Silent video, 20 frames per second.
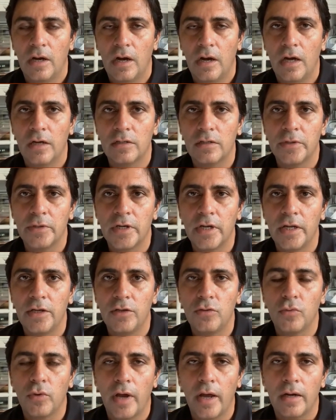ultimately
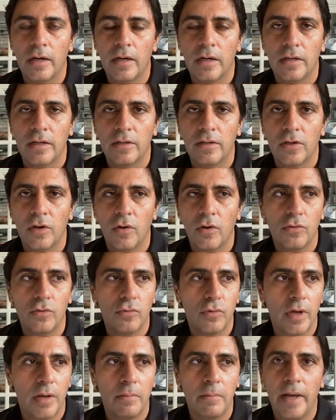you can
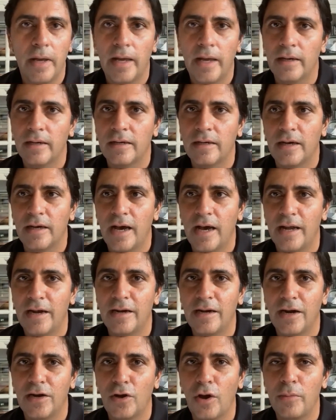make
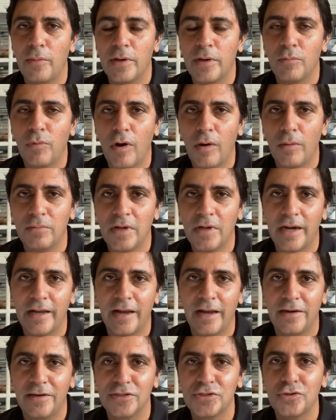an atomic bomb that
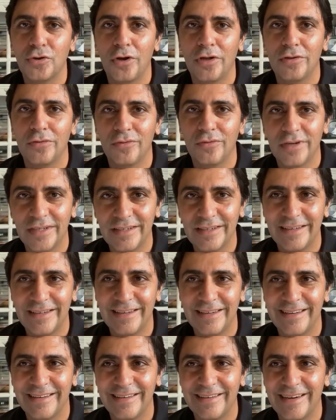can destroy the world.
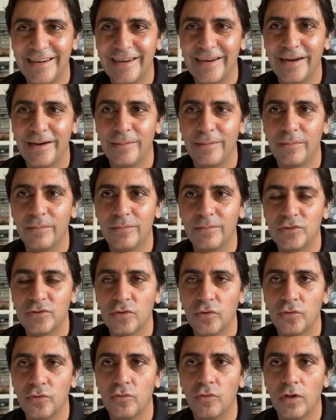
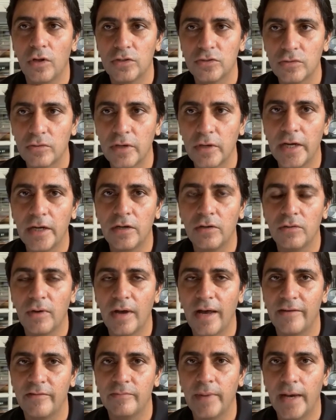So you also need to
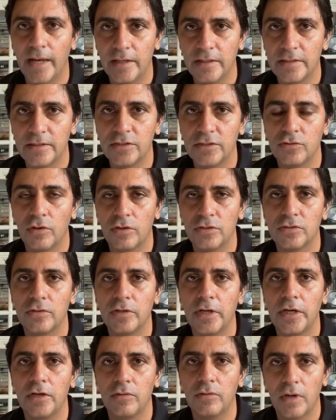have balance. You also
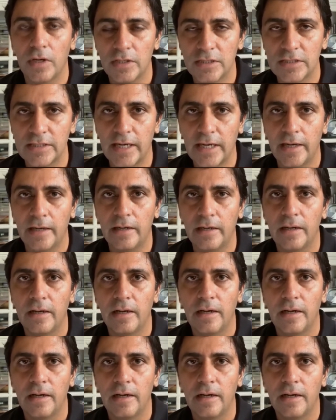need to understand